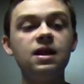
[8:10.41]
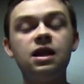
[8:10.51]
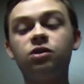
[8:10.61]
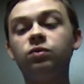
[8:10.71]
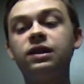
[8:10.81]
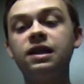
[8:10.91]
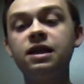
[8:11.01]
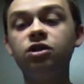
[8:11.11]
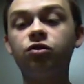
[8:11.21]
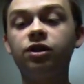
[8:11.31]
is with the
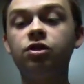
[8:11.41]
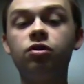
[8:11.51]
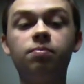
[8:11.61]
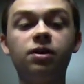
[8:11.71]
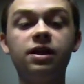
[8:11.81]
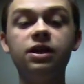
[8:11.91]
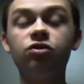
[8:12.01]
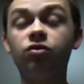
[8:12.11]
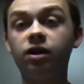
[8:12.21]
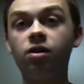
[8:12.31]
heat shrink, you can put heat
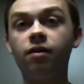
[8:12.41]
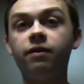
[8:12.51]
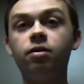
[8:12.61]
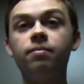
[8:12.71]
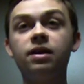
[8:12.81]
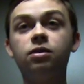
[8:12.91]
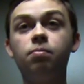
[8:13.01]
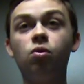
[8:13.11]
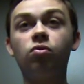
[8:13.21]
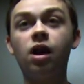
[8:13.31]
shrink on there and make the
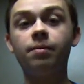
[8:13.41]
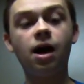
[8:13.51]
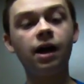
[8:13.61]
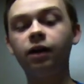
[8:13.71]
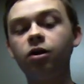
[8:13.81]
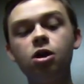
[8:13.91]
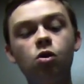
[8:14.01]
bolt grab higher,